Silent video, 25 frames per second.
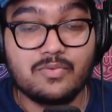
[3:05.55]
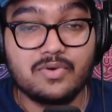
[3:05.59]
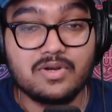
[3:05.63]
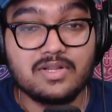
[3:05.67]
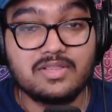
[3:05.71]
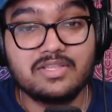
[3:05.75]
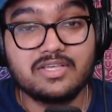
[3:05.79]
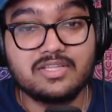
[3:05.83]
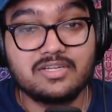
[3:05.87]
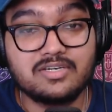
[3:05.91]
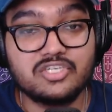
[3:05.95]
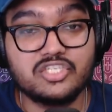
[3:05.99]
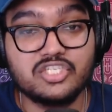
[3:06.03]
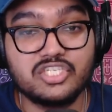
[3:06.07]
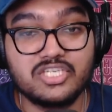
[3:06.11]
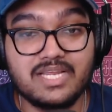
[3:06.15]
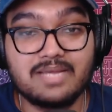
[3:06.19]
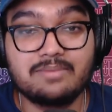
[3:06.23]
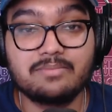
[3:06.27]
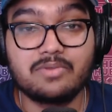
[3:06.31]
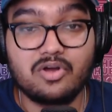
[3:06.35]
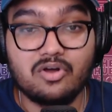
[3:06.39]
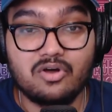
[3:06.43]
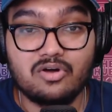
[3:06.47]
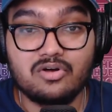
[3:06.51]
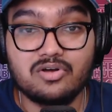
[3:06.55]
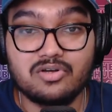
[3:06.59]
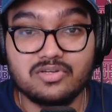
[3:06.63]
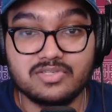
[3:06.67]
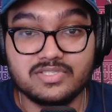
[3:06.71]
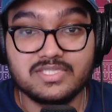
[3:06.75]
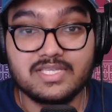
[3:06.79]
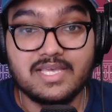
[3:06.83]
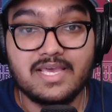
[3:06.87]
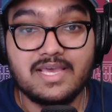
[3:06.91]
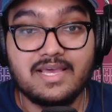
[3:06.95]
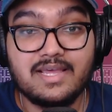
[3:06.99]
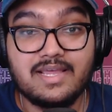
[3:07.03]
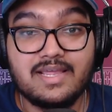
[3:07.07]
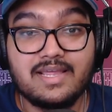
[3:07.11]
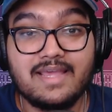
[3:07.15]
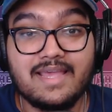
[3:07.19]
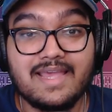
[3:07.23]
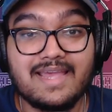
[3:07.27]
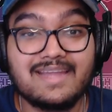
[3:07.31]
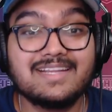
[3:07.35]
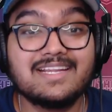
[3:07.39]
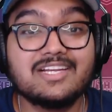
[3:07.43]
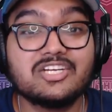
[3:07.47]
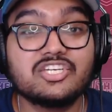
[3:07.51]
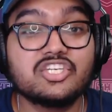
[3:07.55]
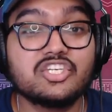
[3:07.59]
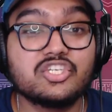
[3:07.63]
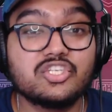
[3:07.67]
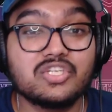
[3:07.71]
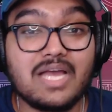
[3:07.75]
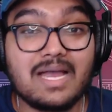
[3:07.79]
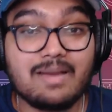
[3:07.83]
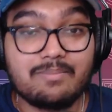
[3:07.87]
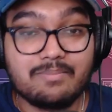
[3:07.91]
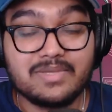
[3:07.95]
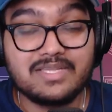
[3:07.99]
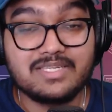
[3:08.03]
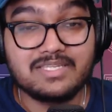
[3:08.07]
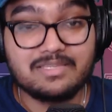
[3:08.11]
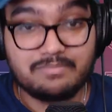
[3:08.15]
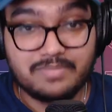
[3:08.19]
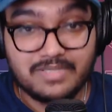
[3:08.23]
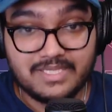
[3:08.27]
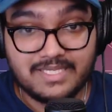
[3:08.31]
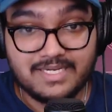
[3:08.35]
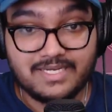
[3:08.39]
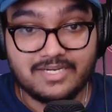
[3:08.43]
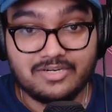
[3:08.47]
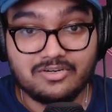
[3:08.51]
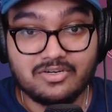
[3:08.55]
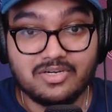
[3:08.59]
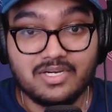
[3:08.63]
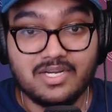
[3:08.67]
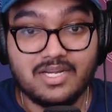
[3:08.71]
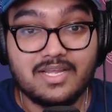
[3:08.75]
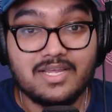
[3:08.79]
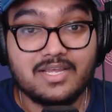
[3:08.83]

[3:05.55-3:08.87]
when another GM calls, and then shopping the player.